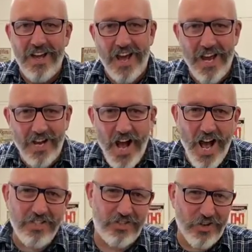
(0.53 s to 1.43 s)
Hey
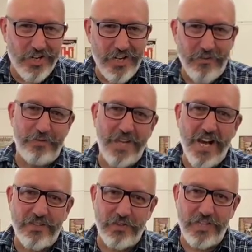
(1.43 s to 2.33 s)
guys, John here from the
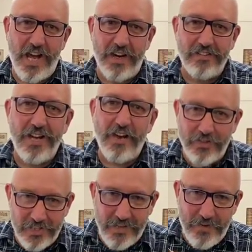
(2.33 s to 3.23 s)
Outdoors Hut. I've
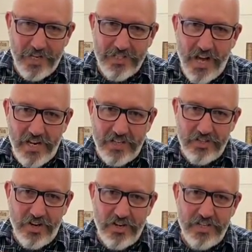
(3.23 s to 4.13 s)
got something exciting to
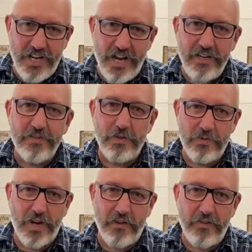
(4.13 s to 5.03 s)
show you today. We've
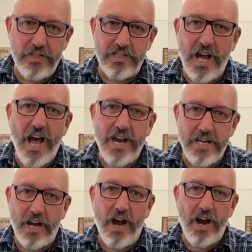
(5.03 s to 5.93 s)
got our first Hardy
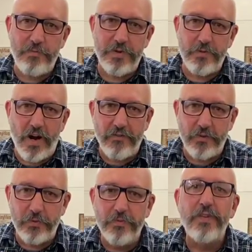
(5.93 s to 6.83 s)
hybrid rifle.
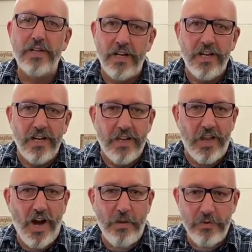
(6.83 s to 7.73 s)
A
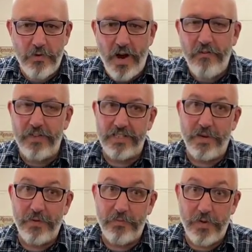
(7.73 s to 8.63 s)
hybrid rifle is
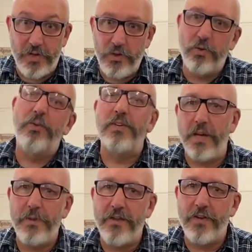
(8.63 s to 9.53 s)
something pretty cool. Come
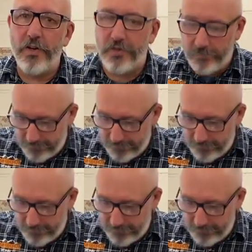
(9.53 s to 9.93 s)
and have a look.